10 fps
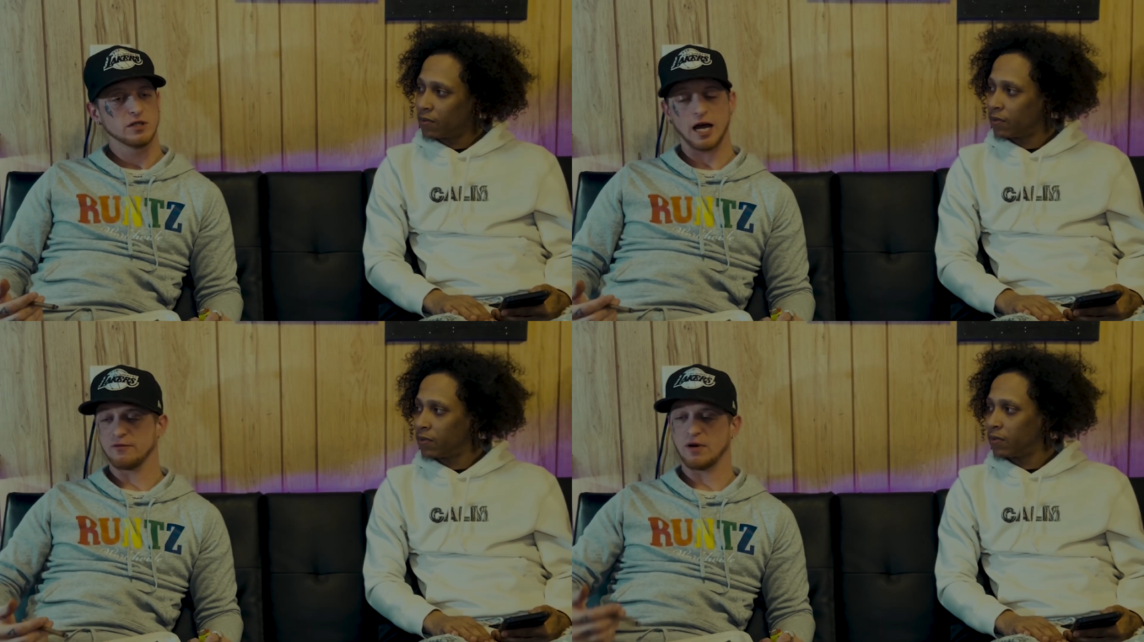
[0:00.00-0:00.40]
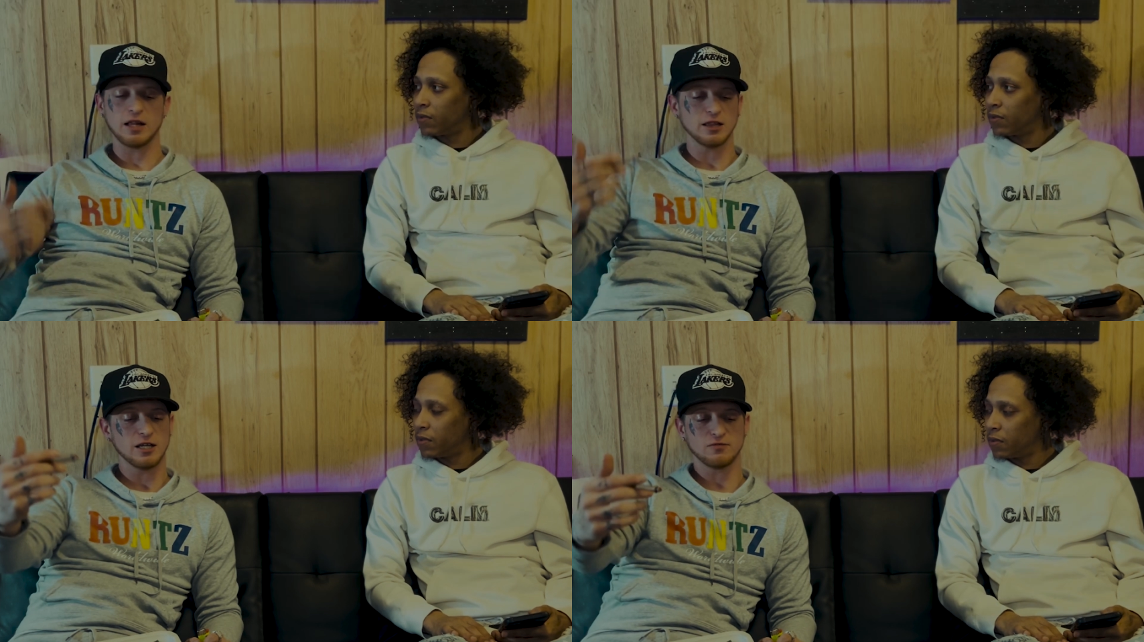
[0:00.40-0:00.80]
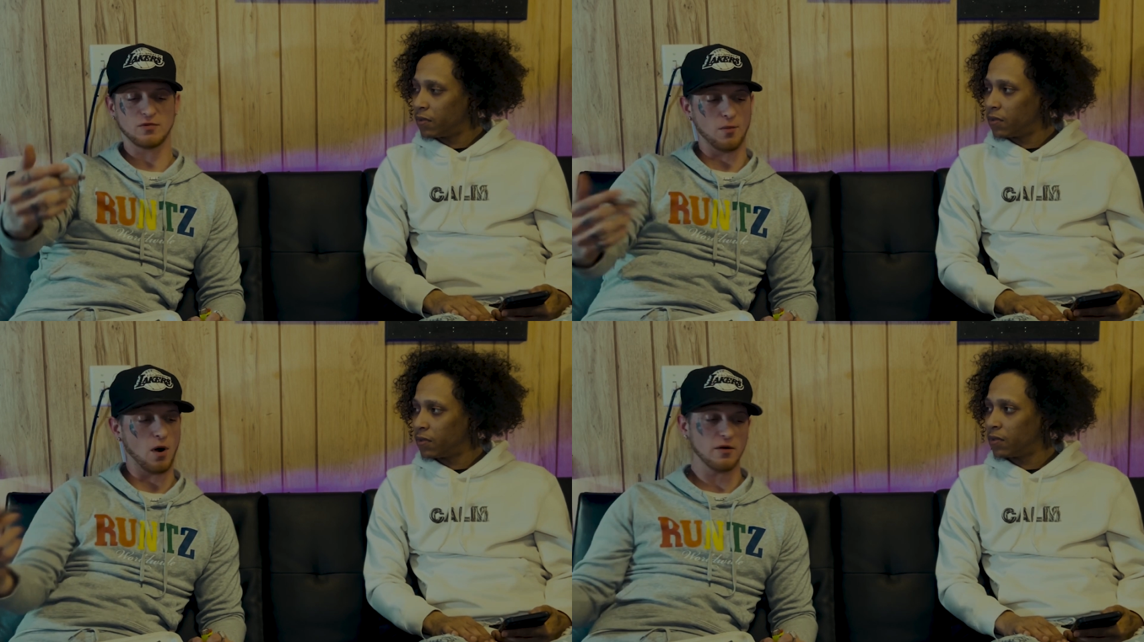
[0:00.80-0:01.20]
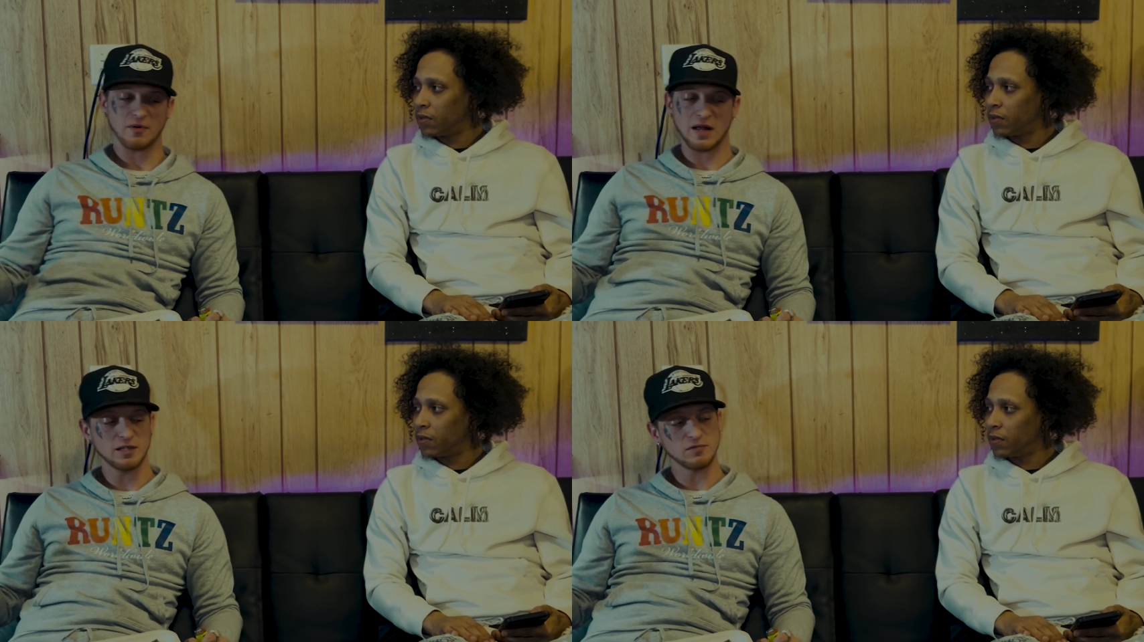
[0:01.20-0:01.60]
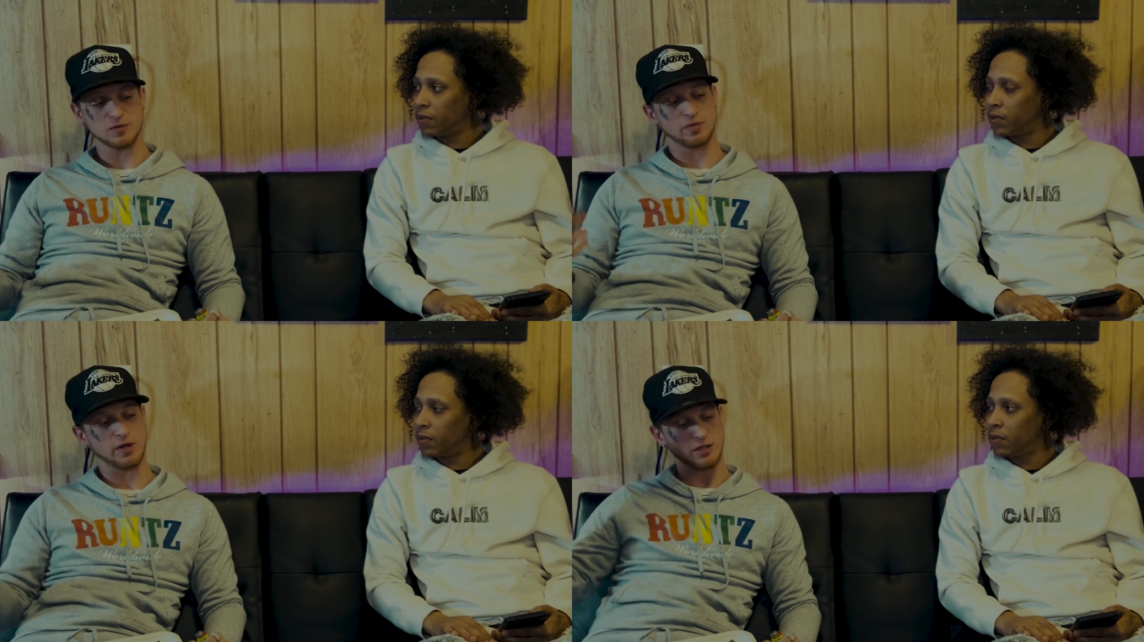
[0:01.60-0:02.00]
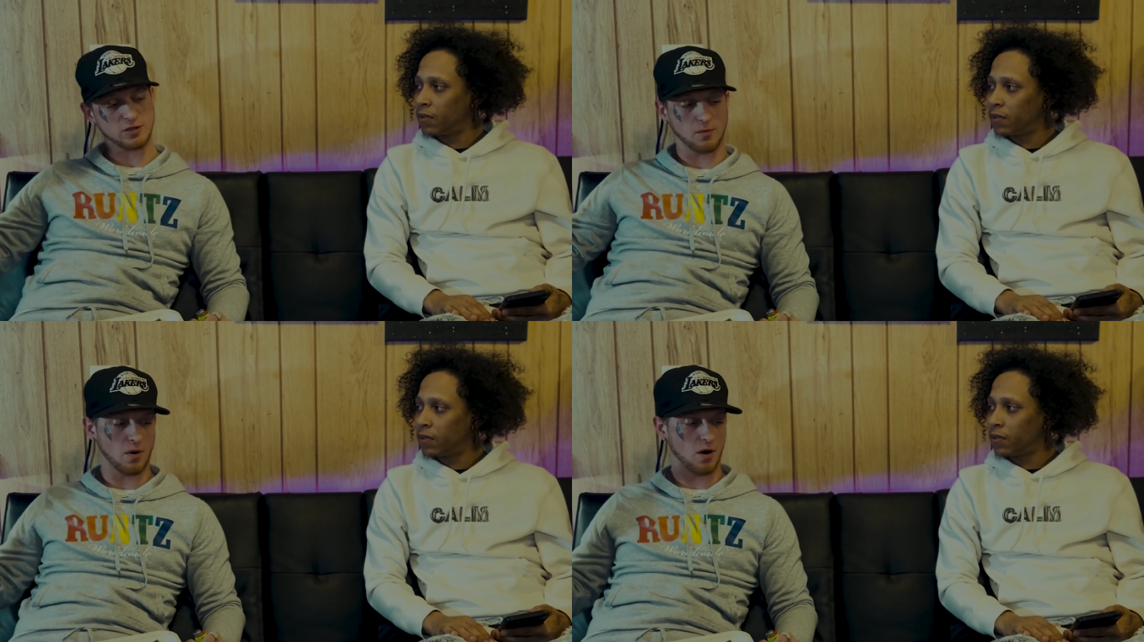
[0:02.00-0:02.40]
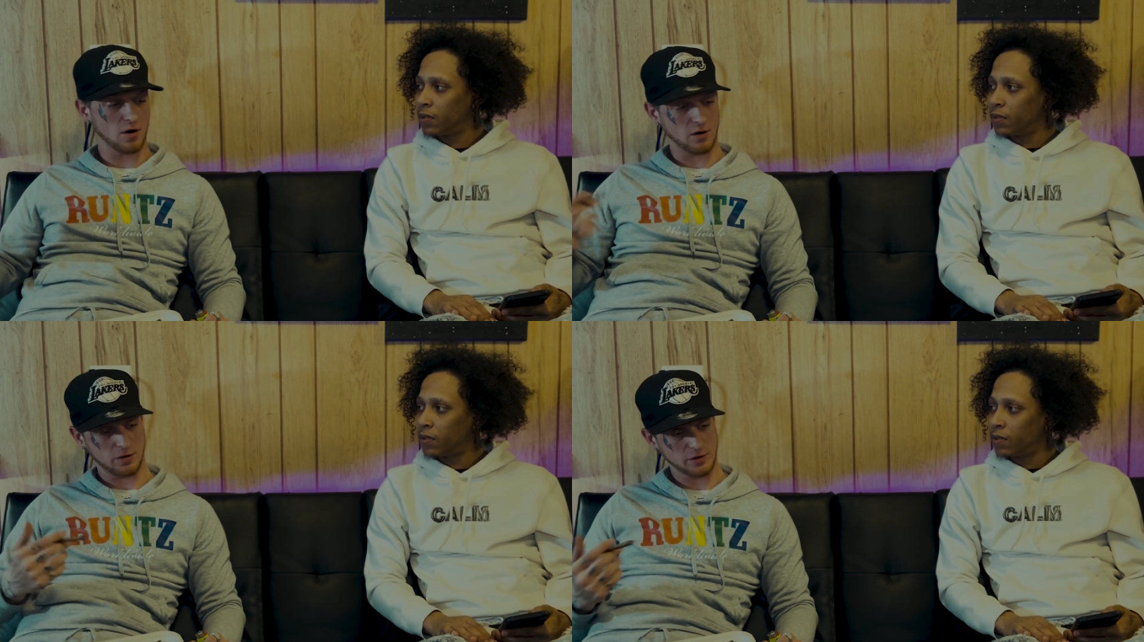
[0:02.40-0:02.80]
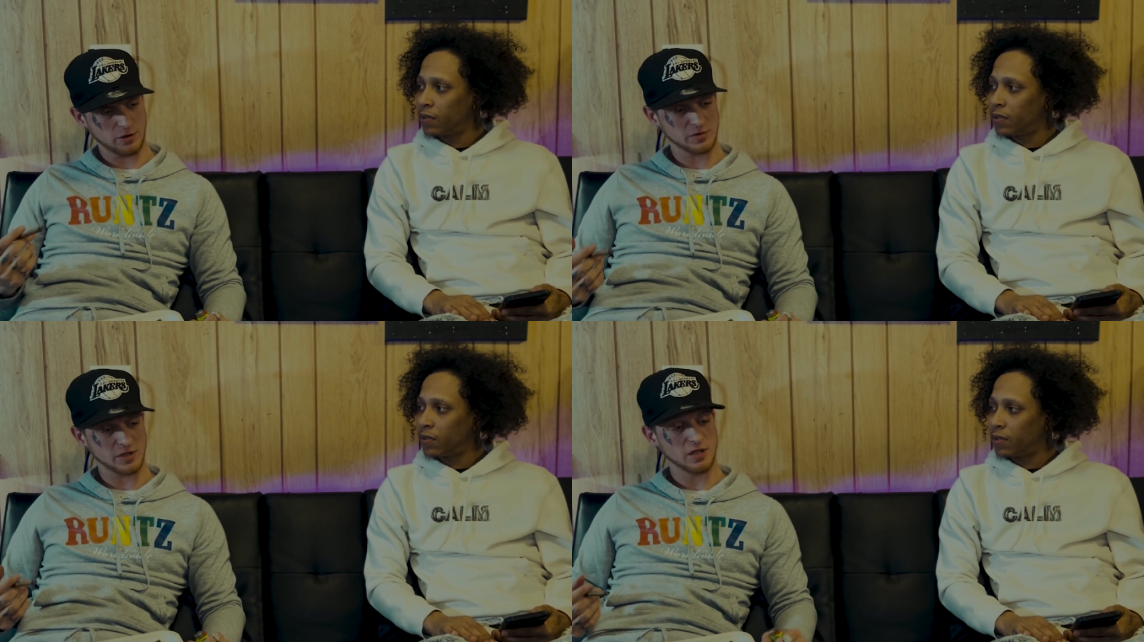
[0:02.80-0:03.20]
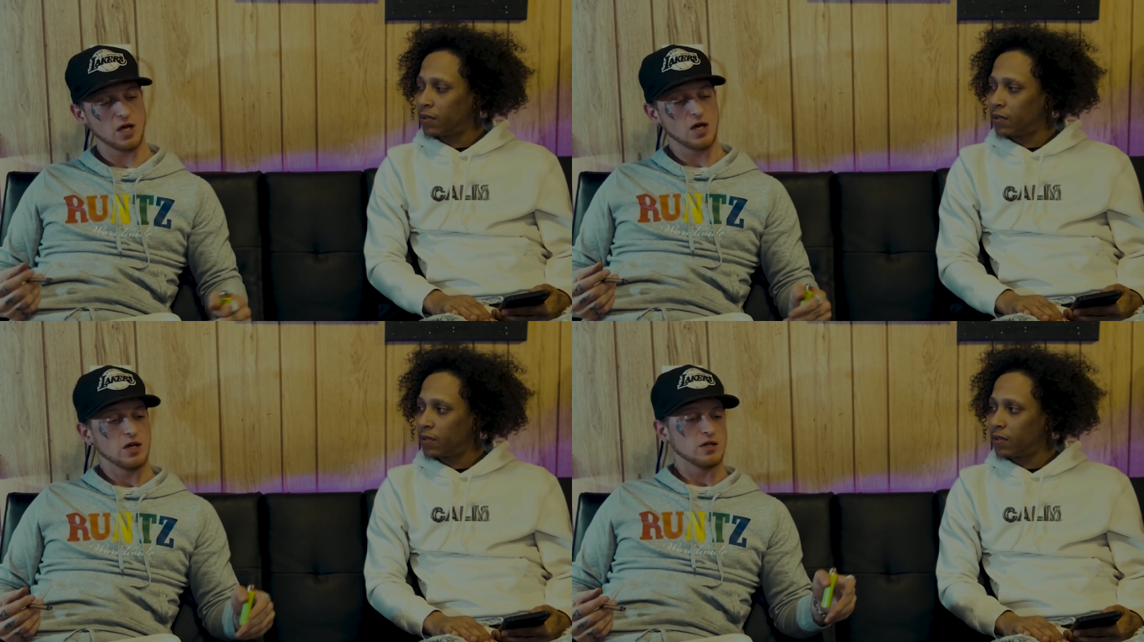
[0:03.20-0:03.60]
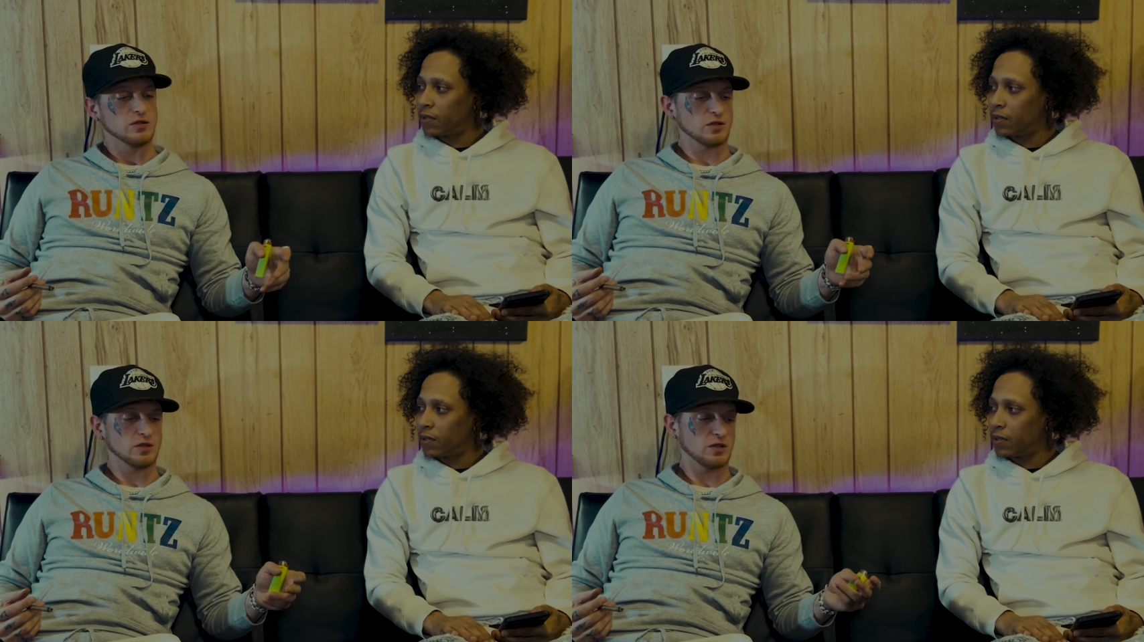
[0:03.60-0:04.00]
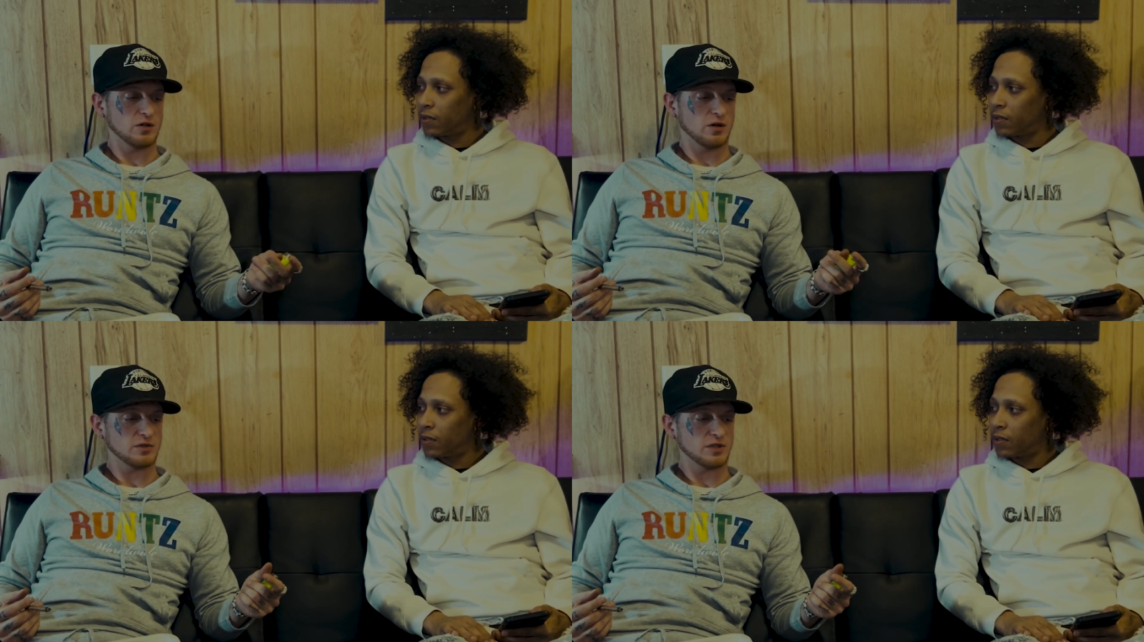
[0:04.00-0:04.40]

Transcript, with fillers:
Speaker 1: If I leave tomorrow, if I leave this planet tomorrow, you know what I'm saying. So you know what I'm